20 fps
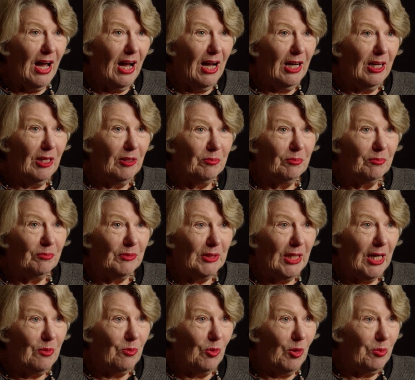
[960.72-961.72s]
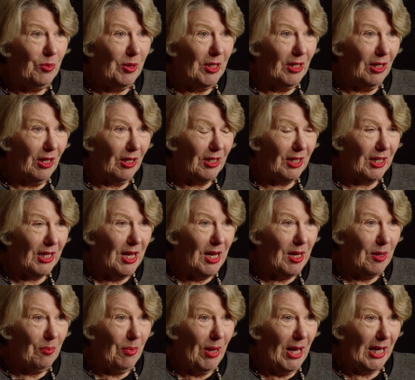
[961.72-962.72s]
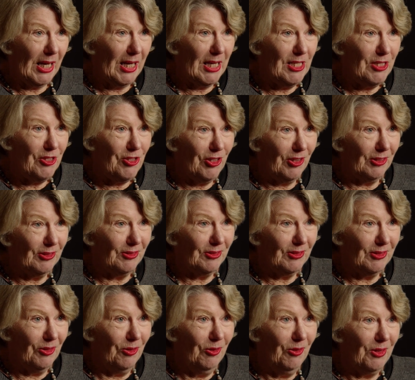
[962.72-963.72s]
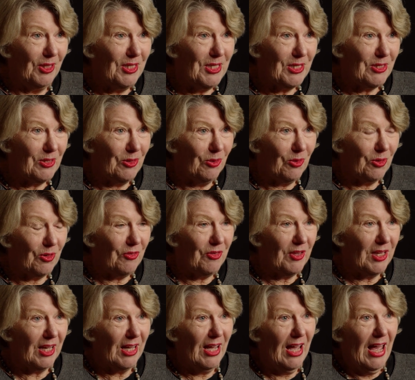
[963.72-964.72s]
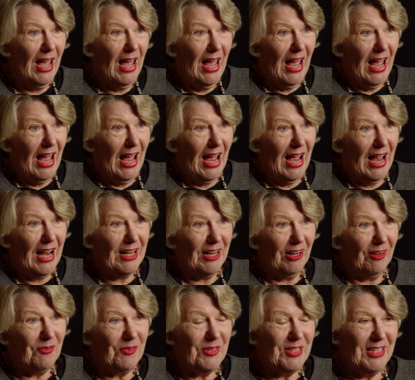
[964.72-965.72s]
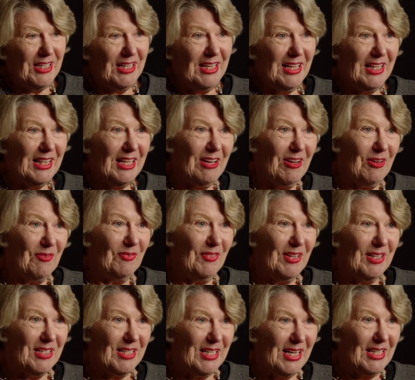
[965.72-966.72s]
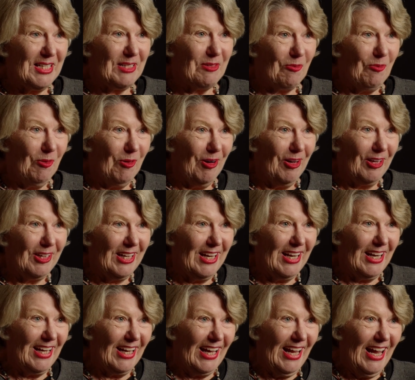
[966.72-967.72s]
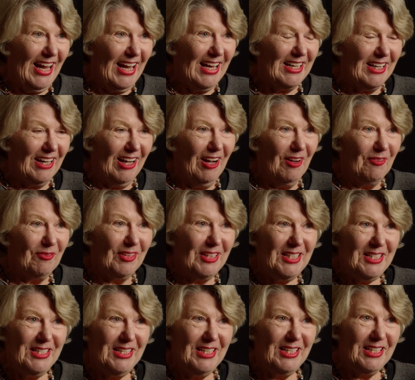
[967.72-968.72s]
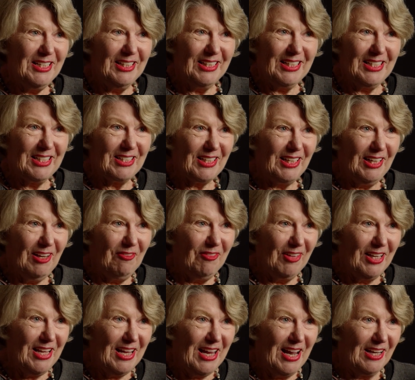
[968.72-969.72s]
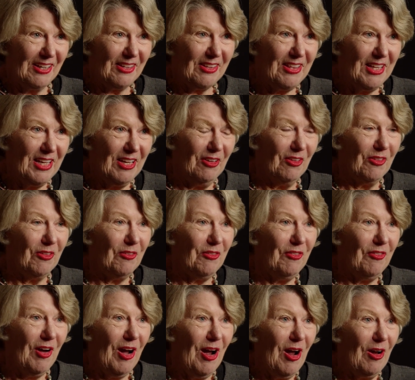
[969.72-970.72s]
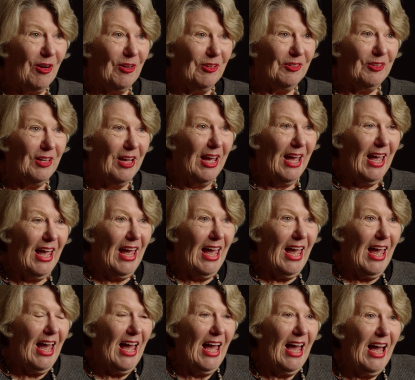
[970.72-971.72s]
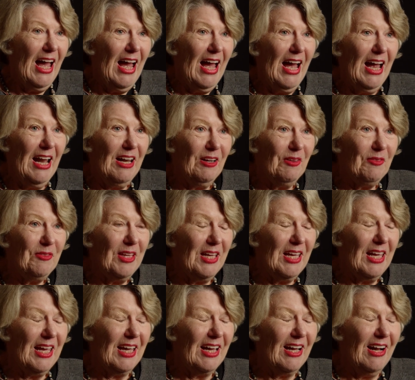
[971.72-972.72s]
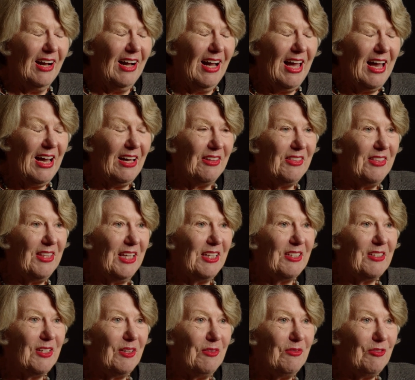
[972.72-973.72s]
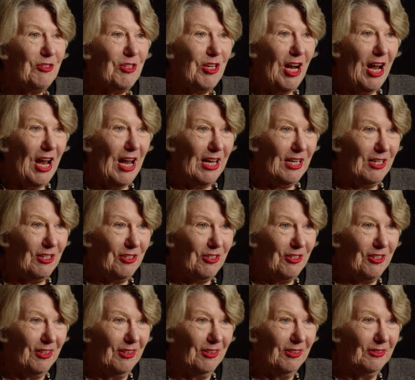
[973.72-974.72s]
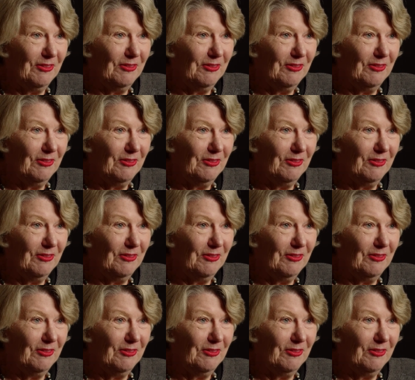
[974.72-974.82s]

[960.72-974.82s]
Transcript: Um, and would we like a care package and all this sort of thing? And I'm sitting there at my desk working and I'm listening to this lovely young thing on the phone. And I'm thinking, how things have changed.